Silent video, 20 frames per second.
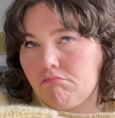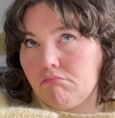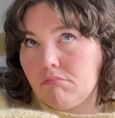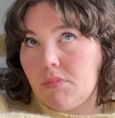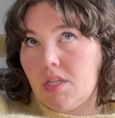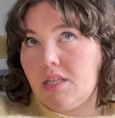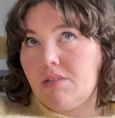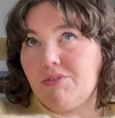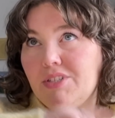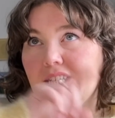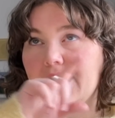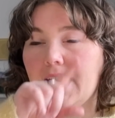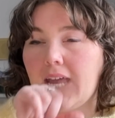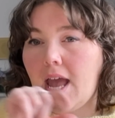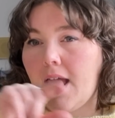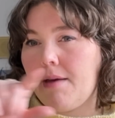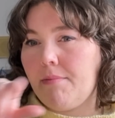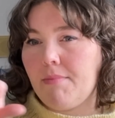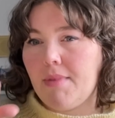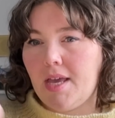It was like
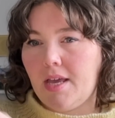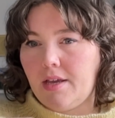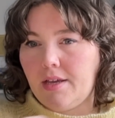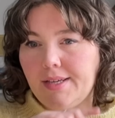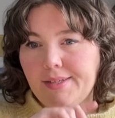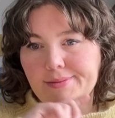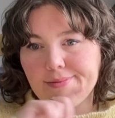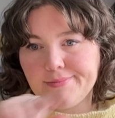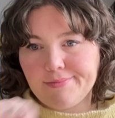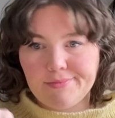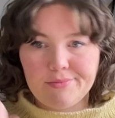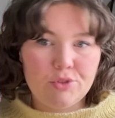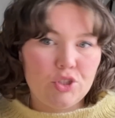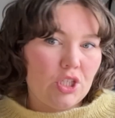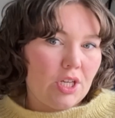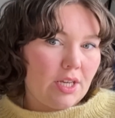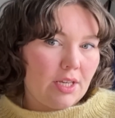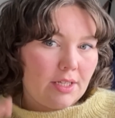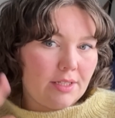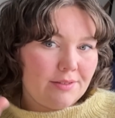
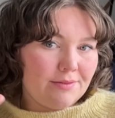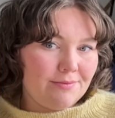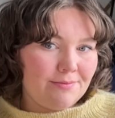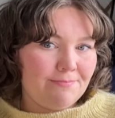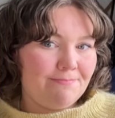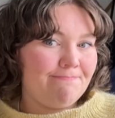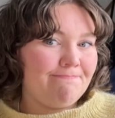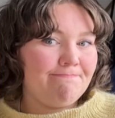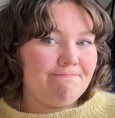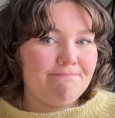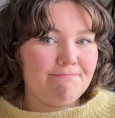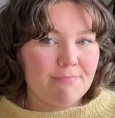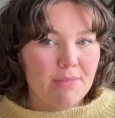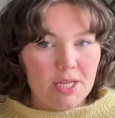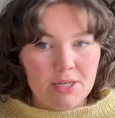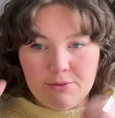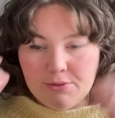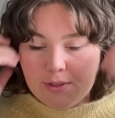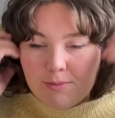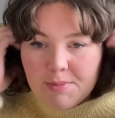M-A-J. I
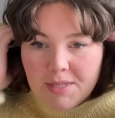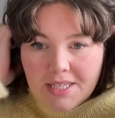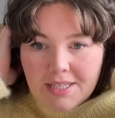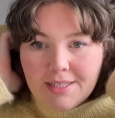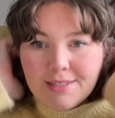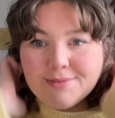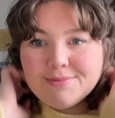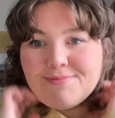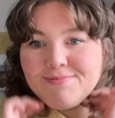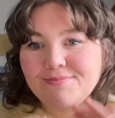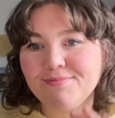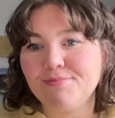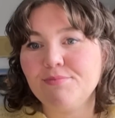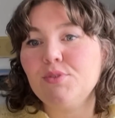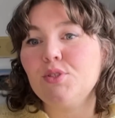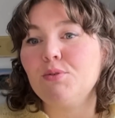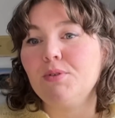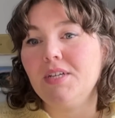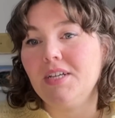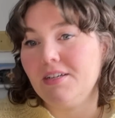don't speak
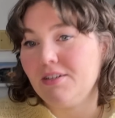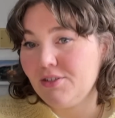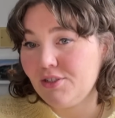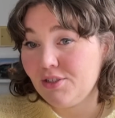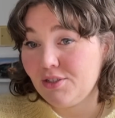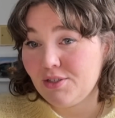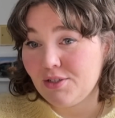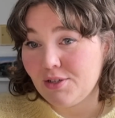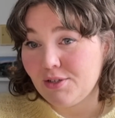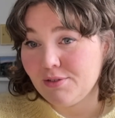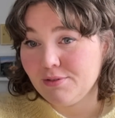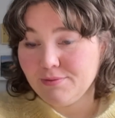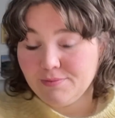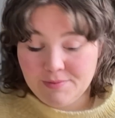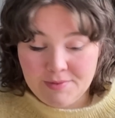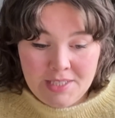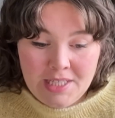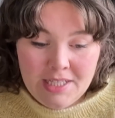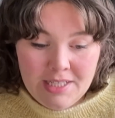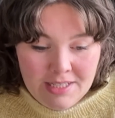Swedish, so
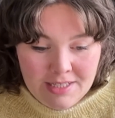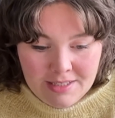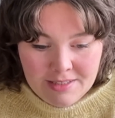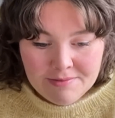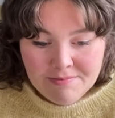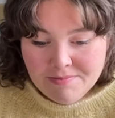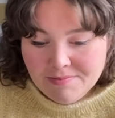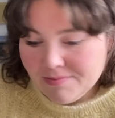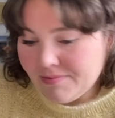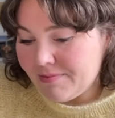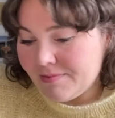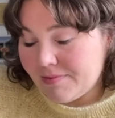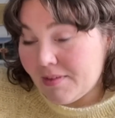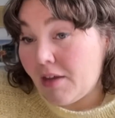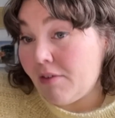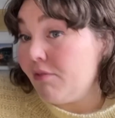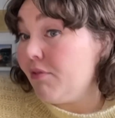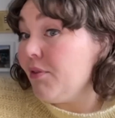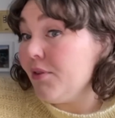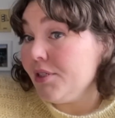
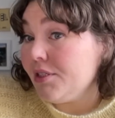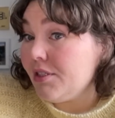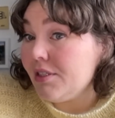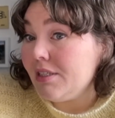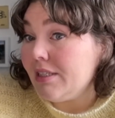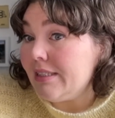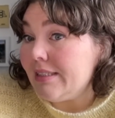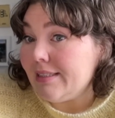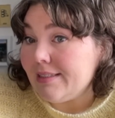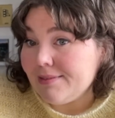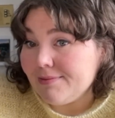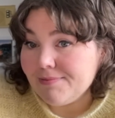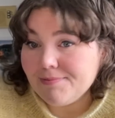unfortunately.